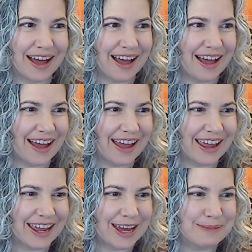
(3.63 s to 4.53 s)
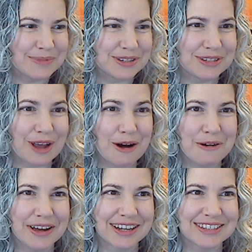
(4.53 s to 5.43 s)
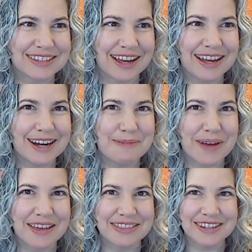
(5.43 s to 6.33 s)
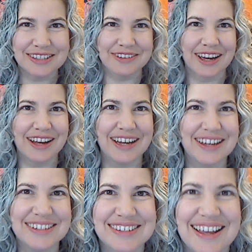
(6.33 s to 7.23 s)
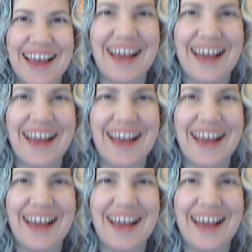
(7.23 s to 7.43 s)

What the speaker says: I am so excited about this, you guys.